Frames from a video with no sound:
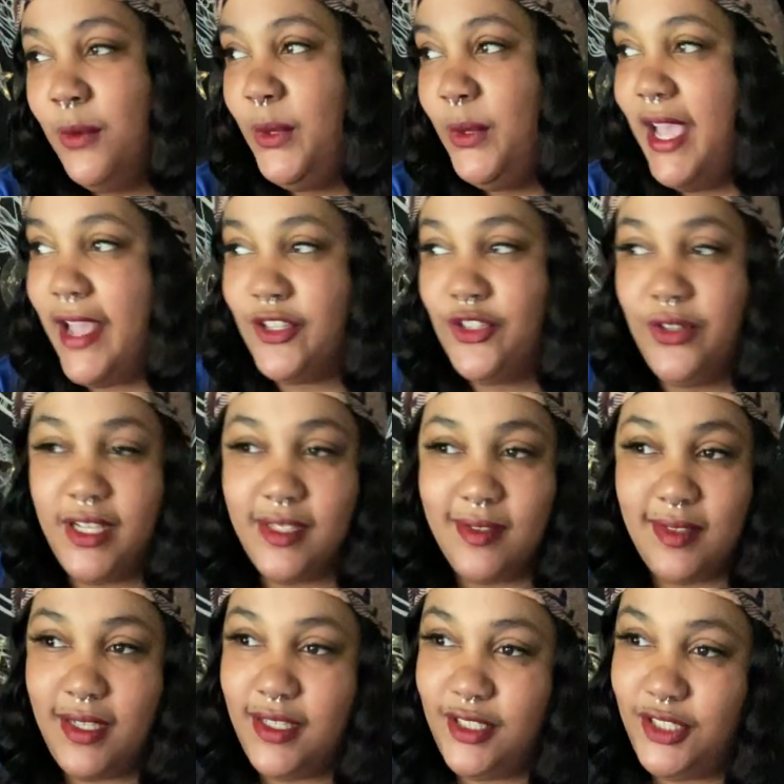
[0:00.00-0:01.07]
we got
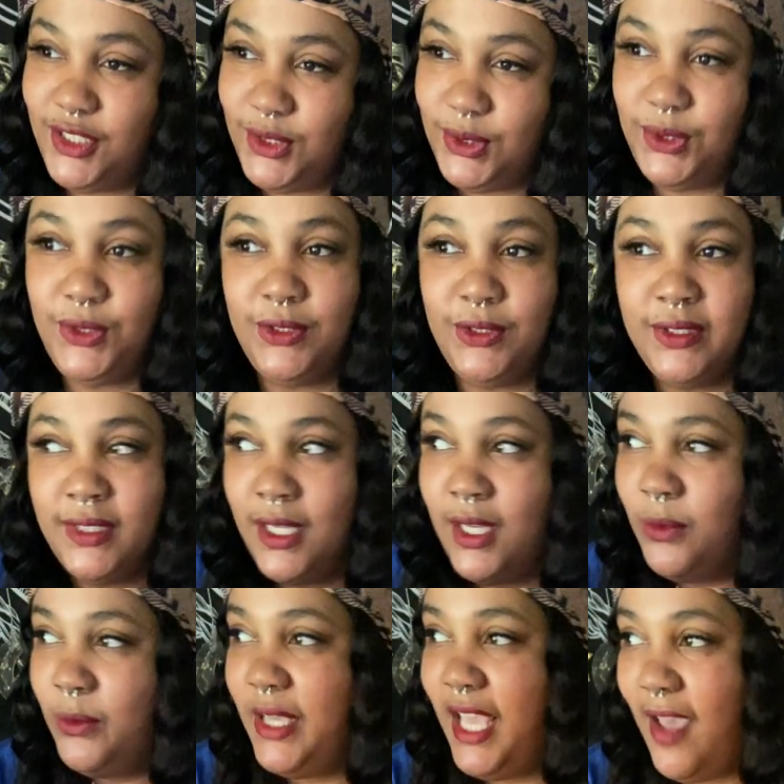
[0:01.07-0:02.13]
trust issues,
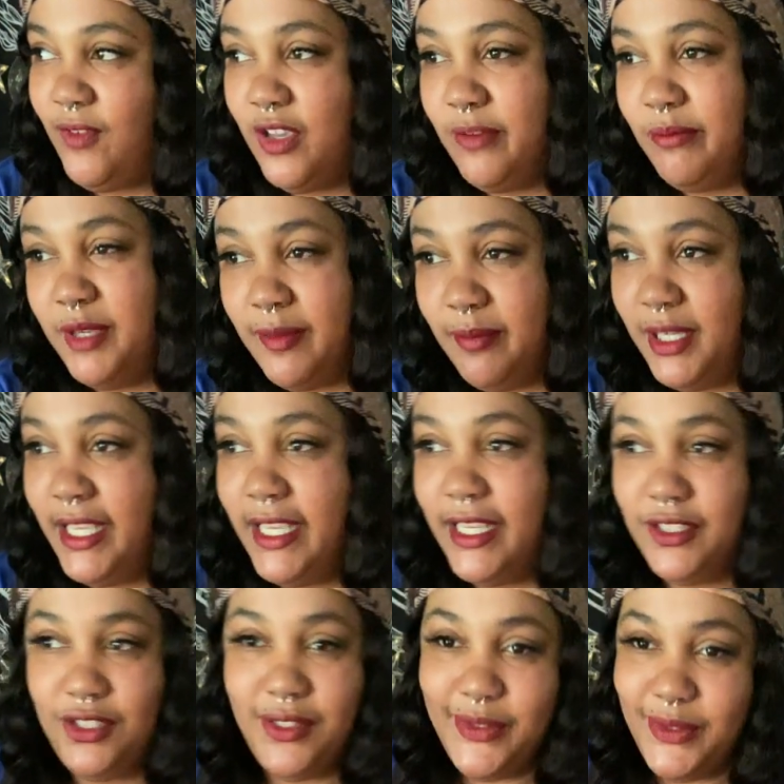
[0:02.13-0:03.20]
we have commitment
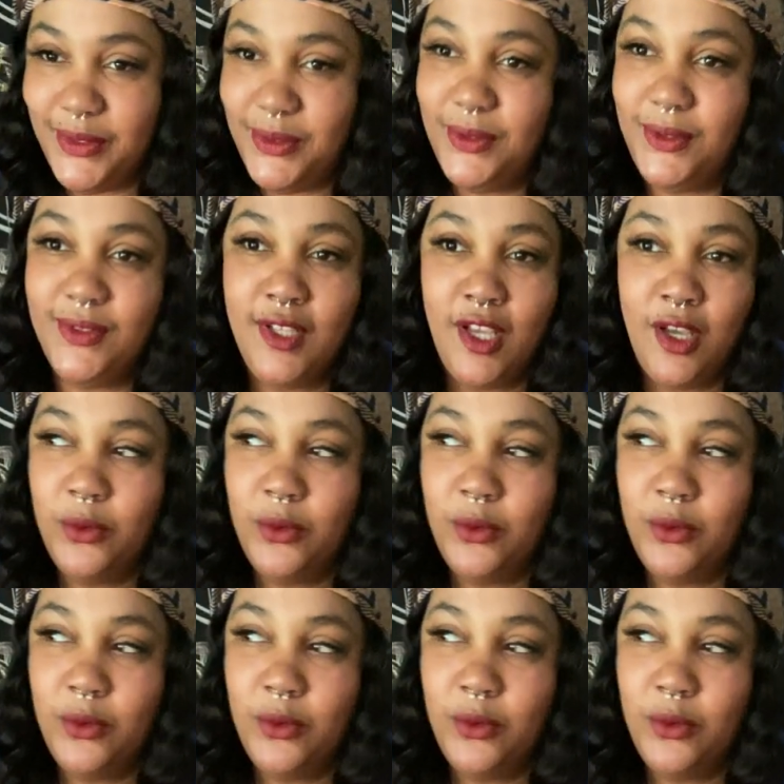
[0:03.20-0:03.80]
issues,